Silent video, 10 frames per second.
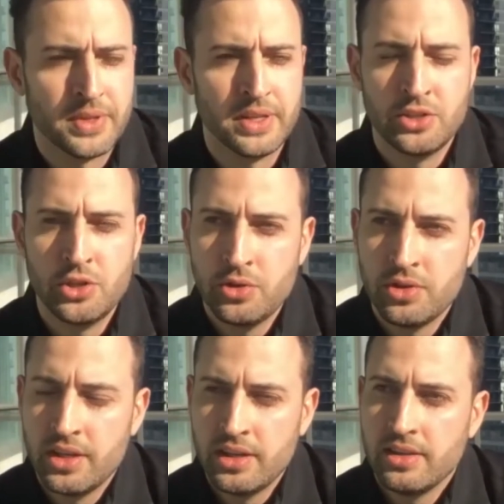Do you
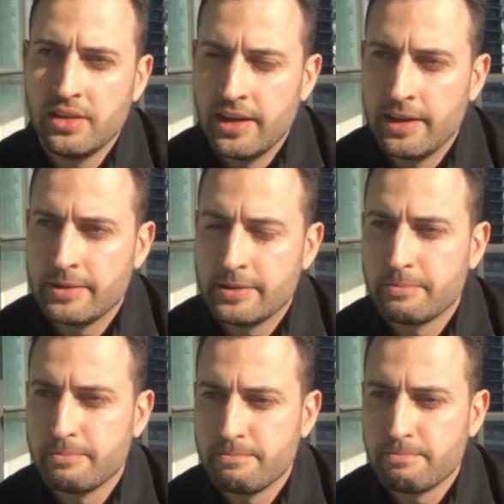think that
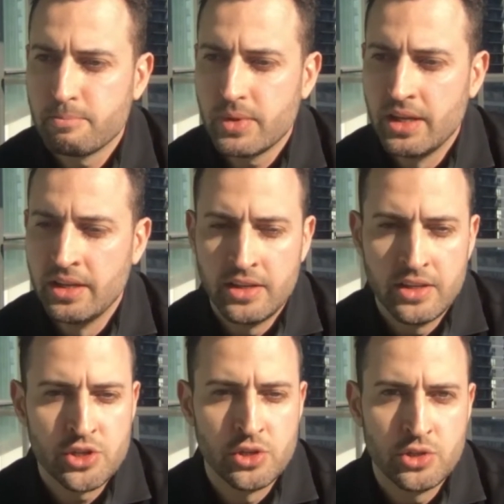in
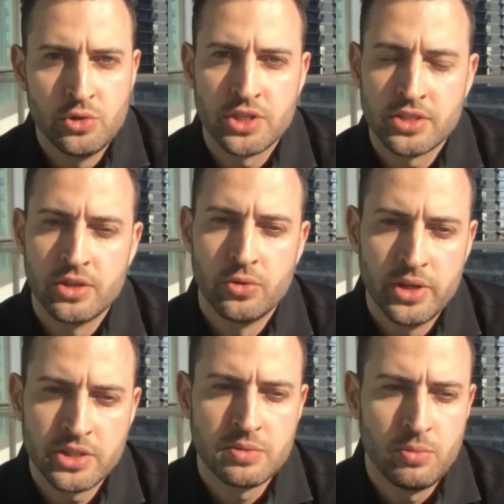addition to just the
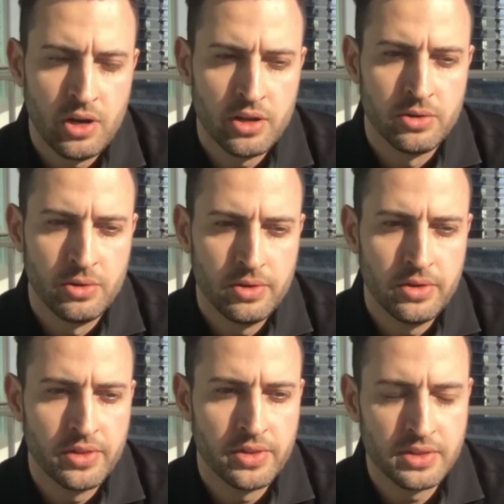risk model,
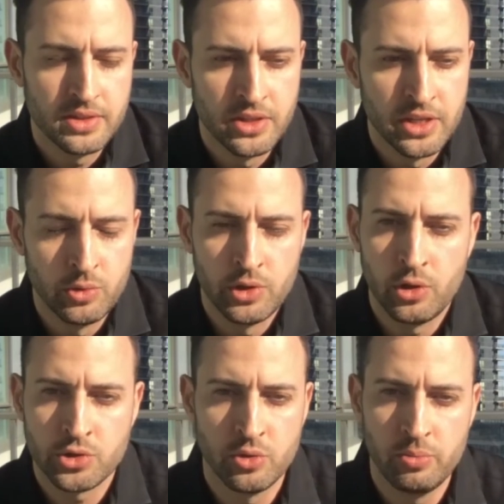there will
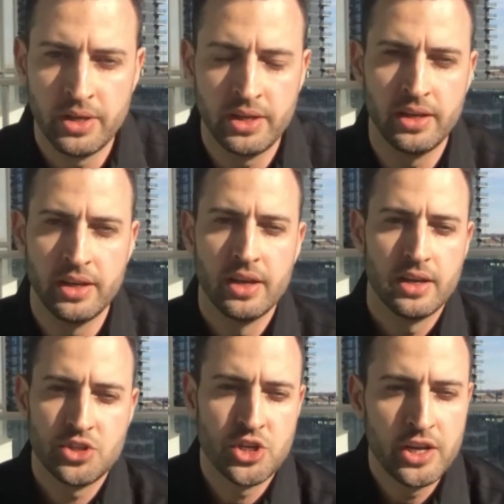also be
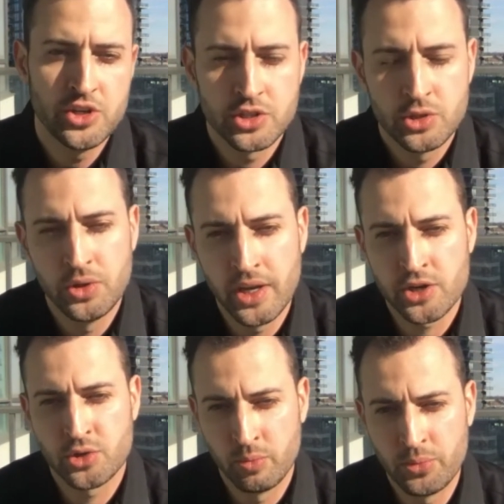changes to the
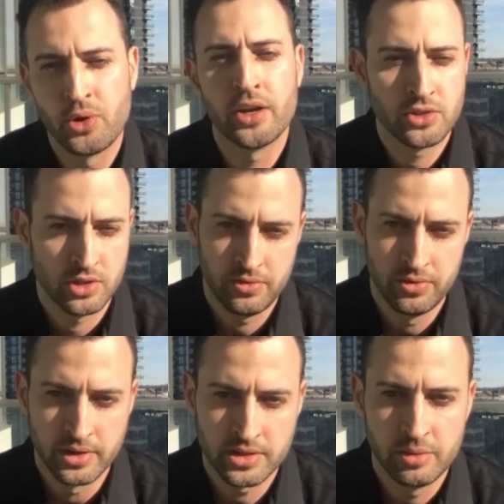actual product
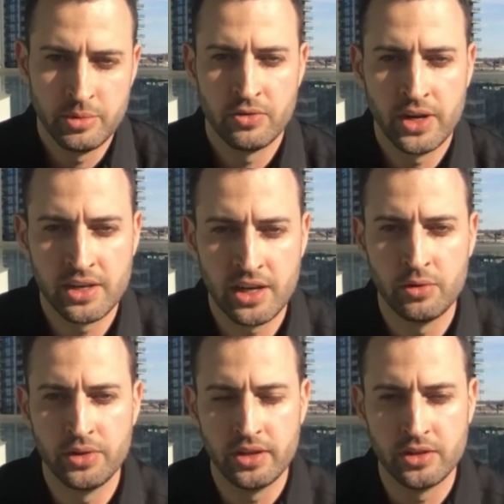offerings? I mean, right now in
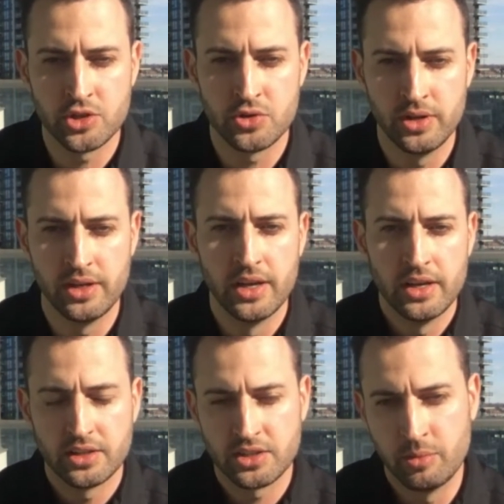the industry, some of